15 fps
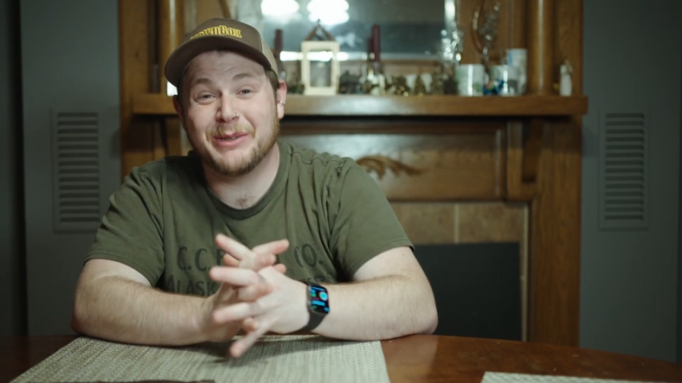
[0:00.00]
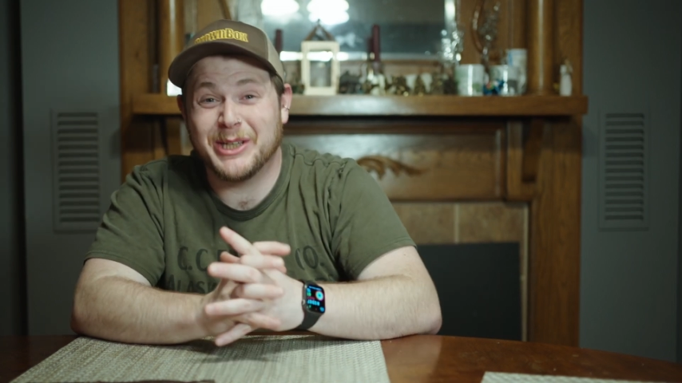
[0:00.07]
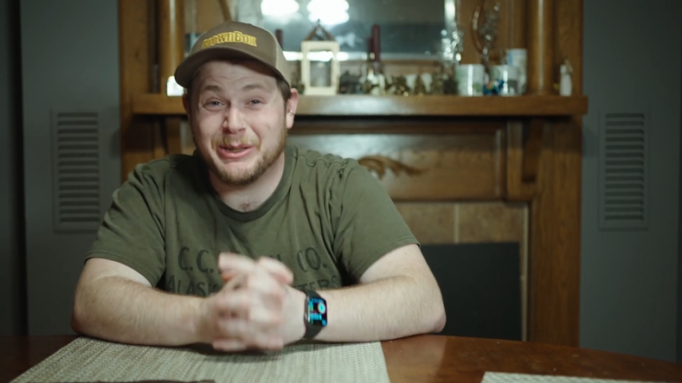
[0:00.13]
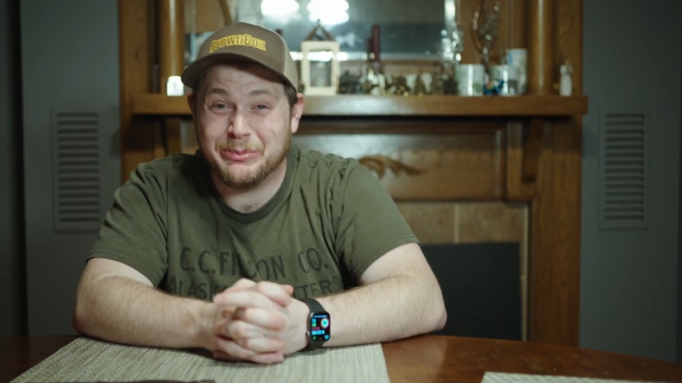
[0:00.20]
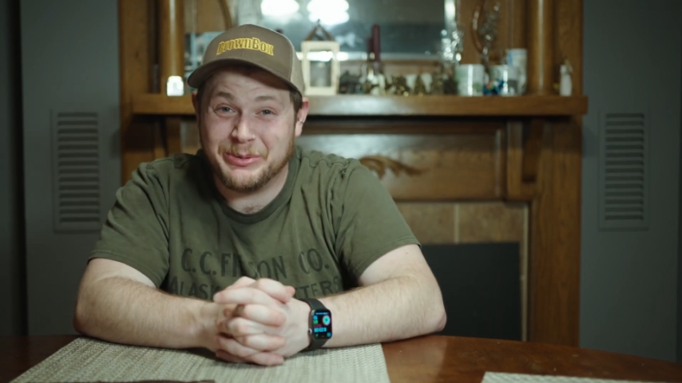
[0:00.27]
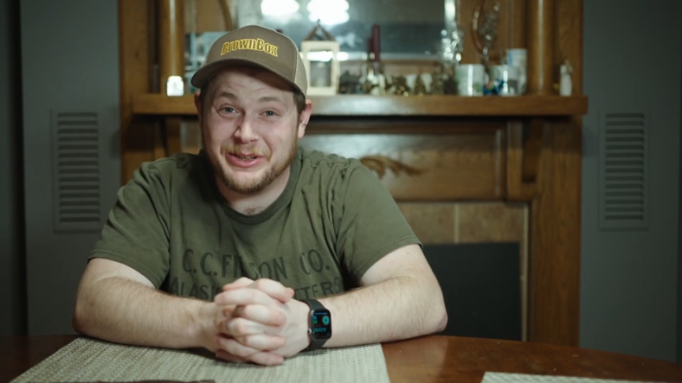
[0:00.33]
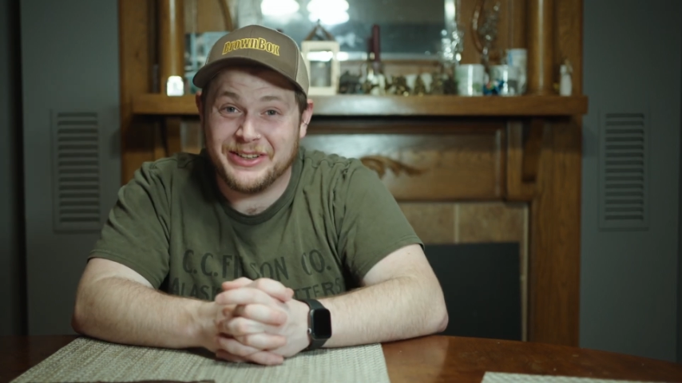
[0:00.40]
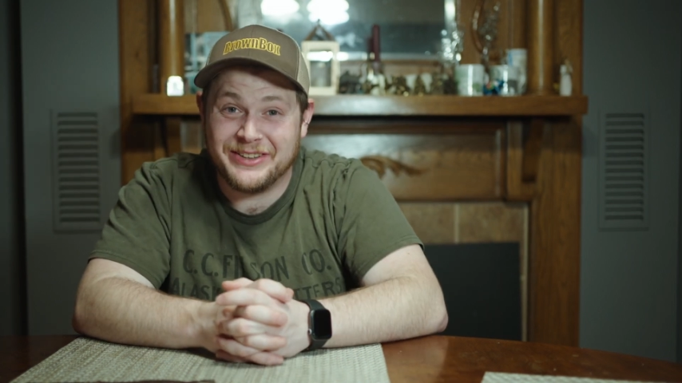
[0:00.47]
gonna
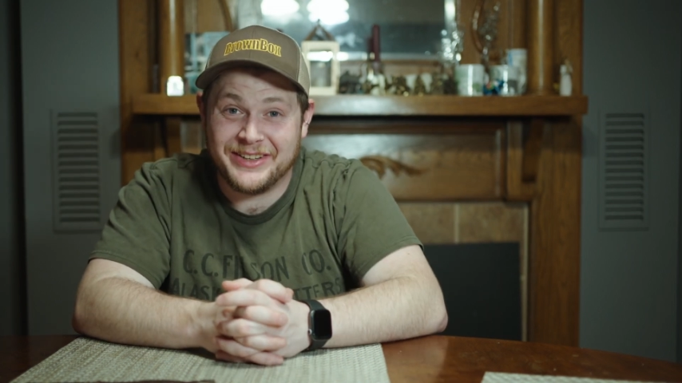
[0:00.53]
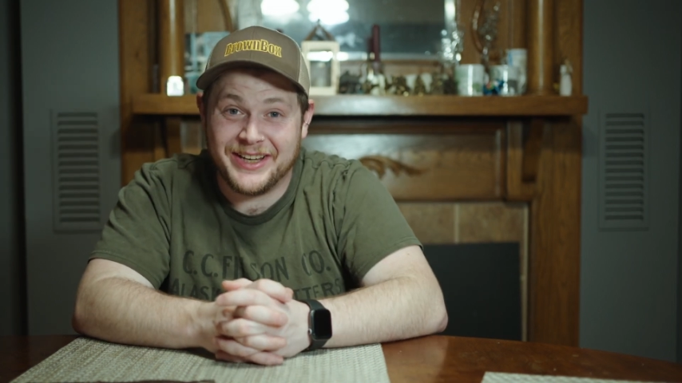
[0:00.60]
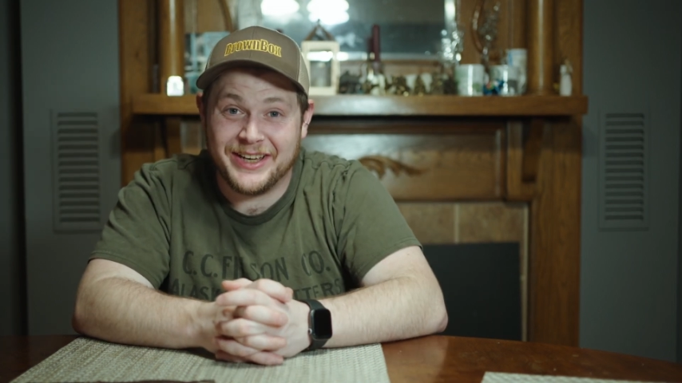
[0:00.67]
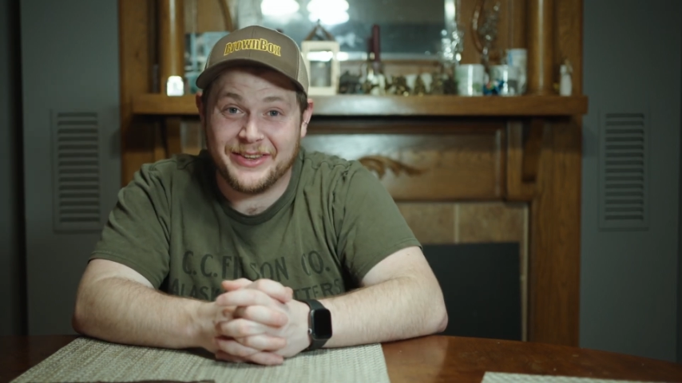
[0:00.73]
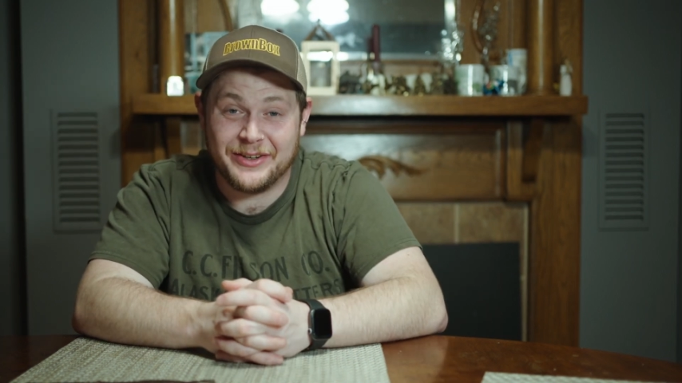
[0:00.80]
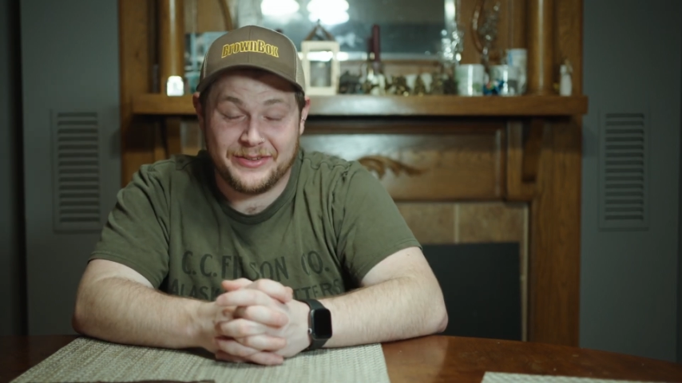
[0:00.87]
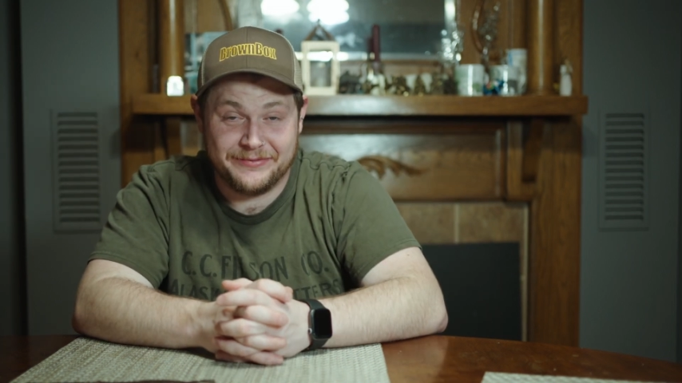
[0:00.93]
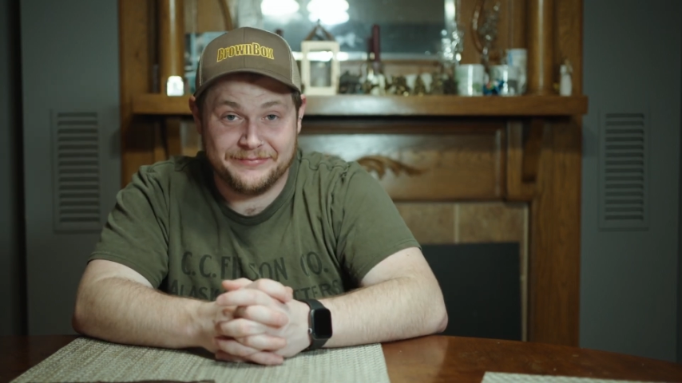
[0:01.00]
put it
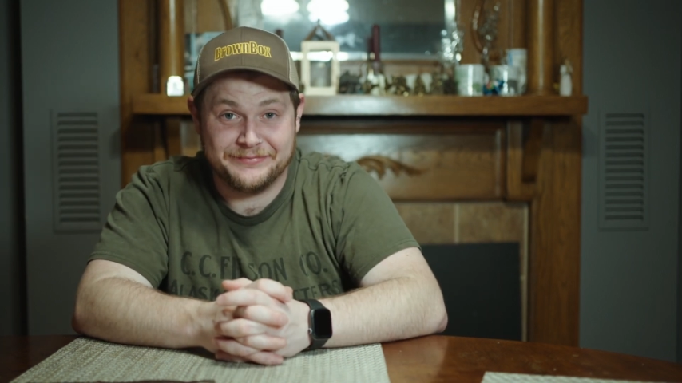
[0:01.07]
together.